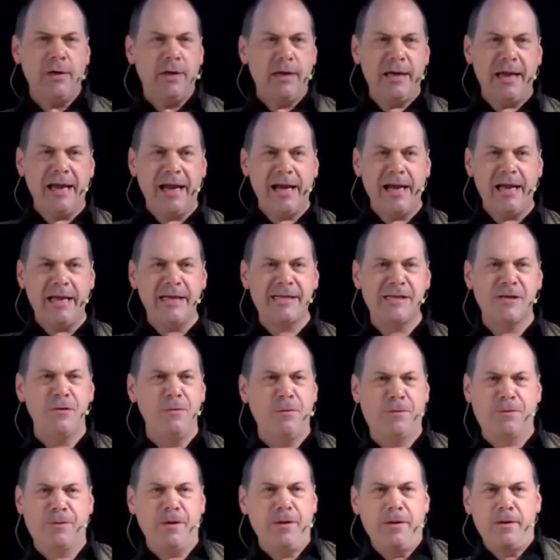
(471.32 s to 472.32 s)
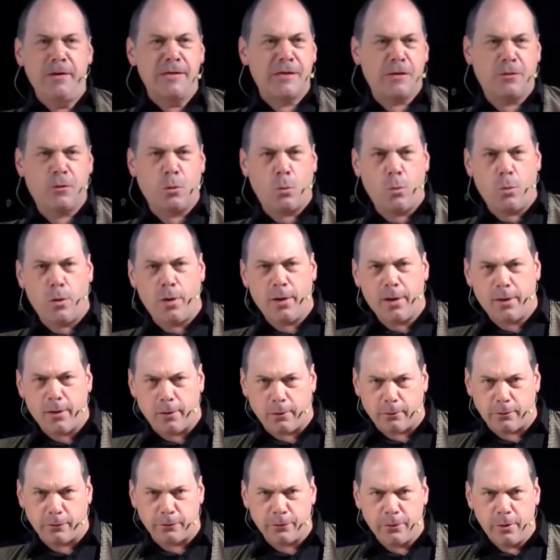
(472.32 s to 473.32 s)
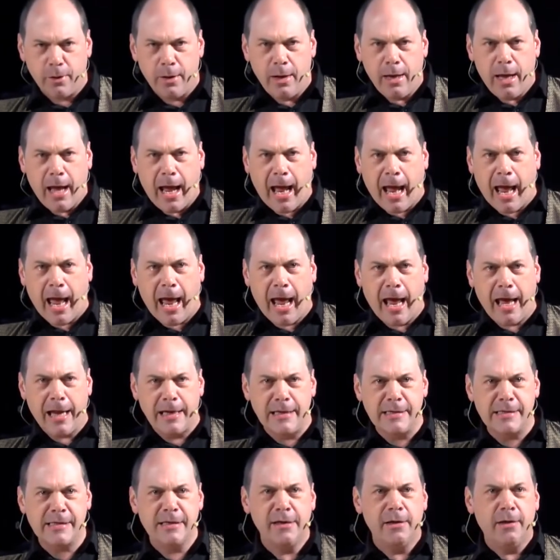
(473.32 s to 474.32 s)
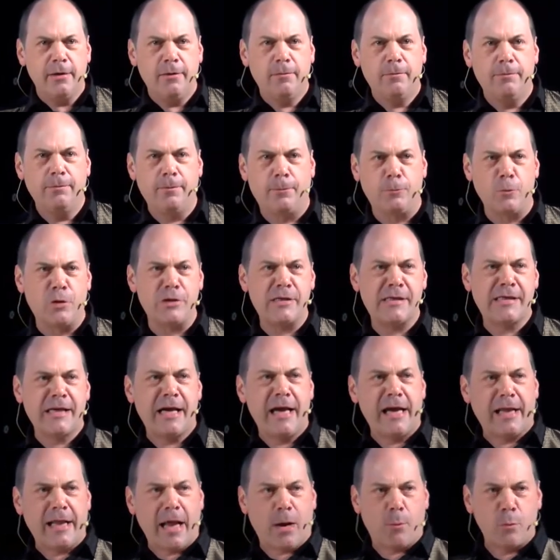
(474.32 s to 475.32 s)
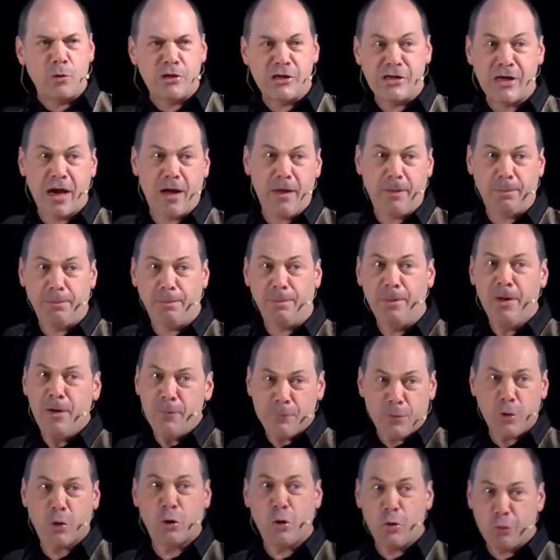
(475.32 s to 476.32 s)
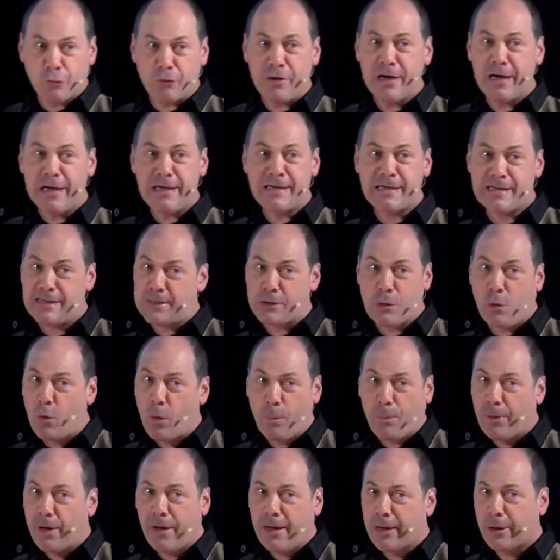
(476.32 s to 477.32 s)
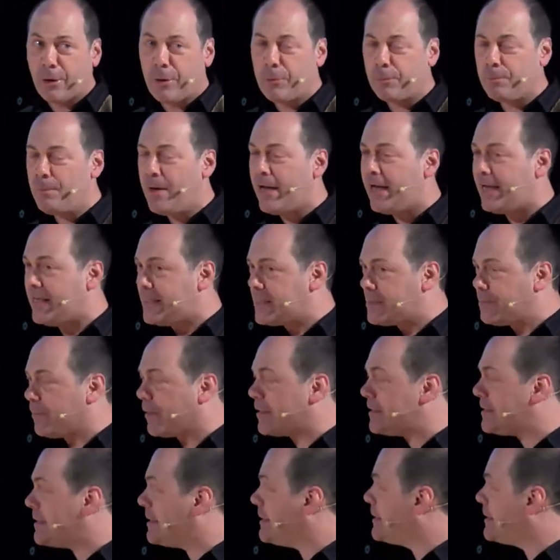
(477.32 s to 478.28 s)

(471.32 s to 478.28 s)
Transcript: nearly two thirds of the world. And I'm not saying that was done for good reasons or by good means, because it